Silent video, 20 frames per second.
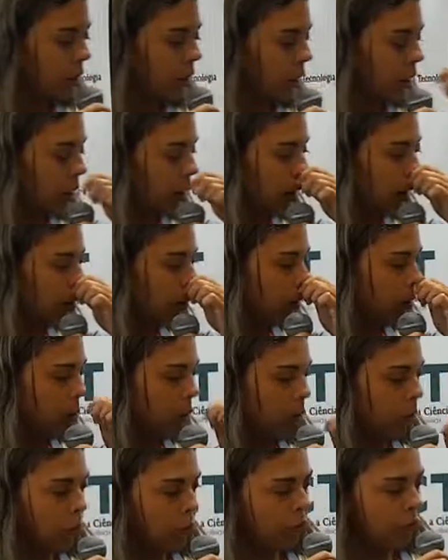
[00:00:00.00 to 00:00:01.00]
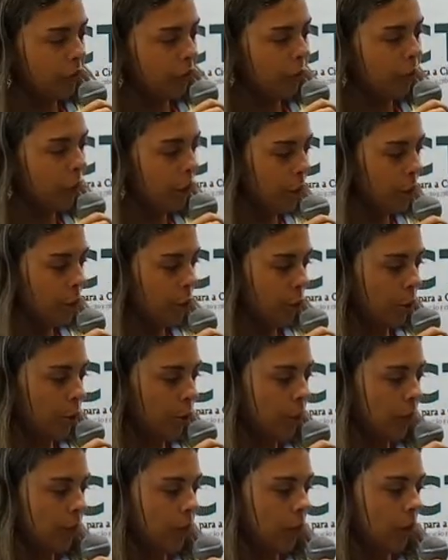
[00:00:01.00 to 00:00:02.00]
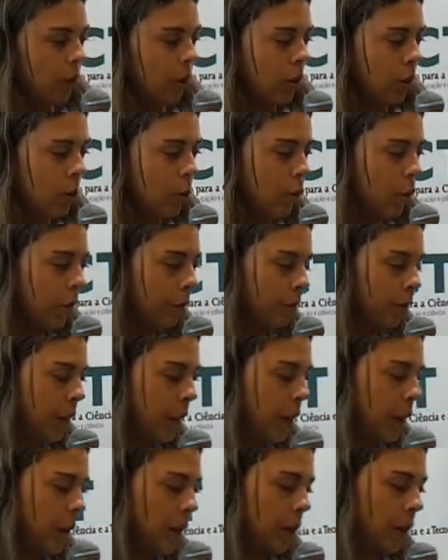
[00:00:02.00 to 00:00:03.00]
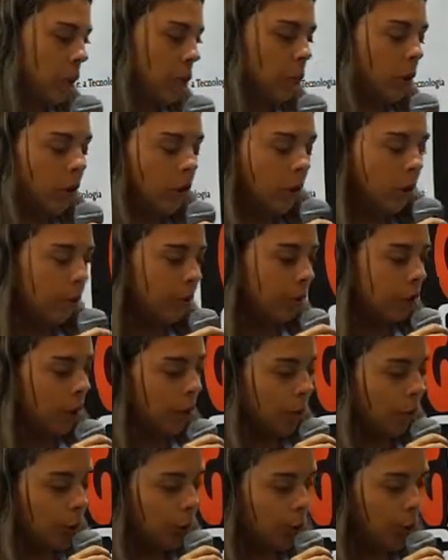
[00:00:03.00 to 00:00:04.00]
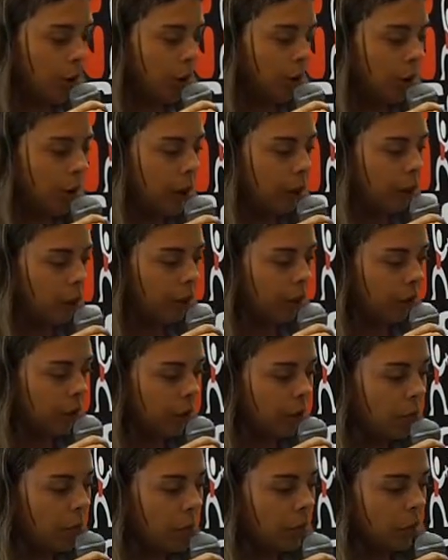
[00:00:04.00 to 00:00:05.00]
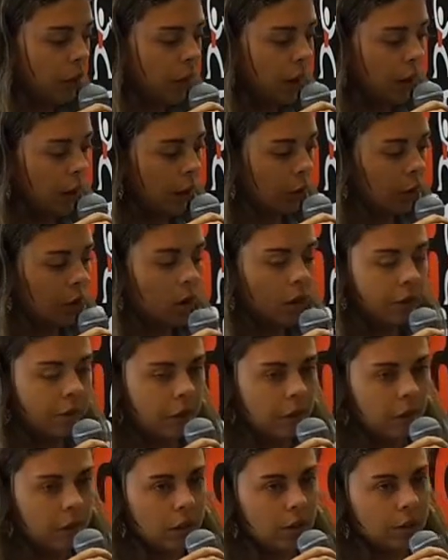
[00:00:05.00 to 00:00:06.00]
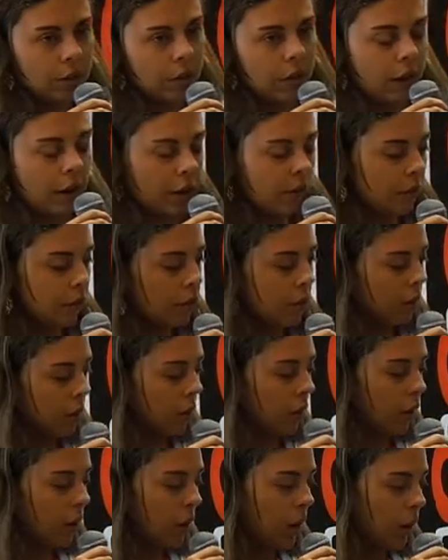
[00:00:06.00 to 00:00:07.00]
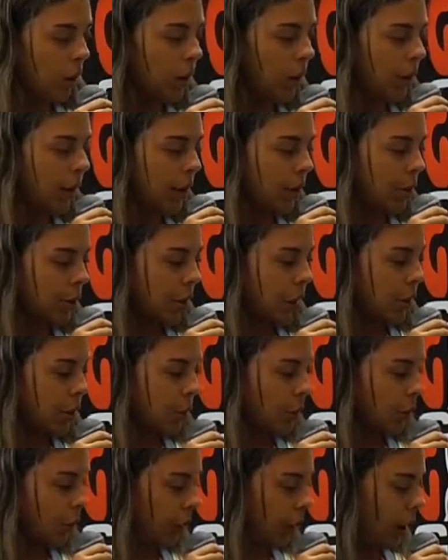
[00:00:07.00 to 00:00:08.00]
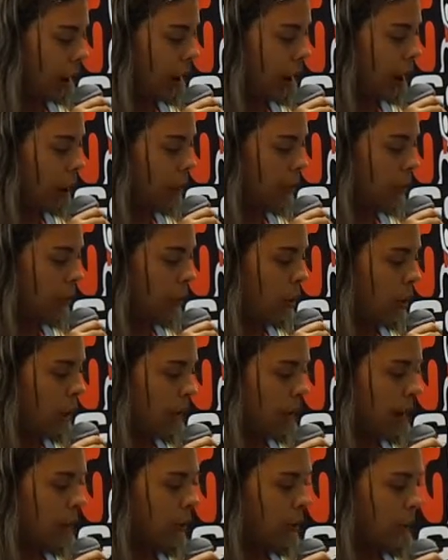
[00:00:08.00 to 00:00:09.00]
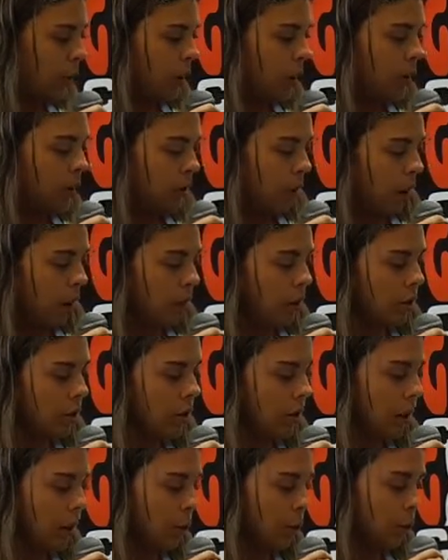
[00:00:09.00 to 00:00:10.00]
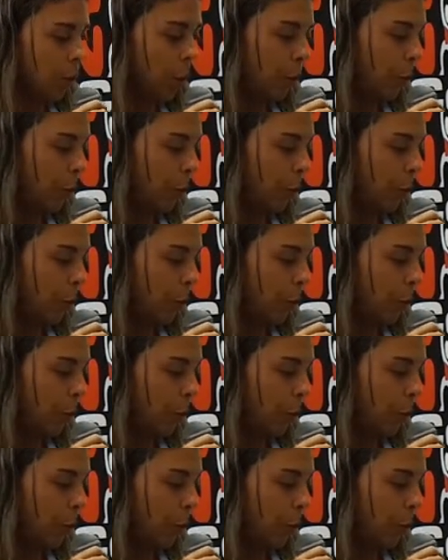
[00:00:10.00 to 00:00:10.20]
study, we're talking with 4 children. 2 of them were non-verbal, 2 of them were verbal, and 1 of them literate. The test sessions were carried out for 9 weeks, and each session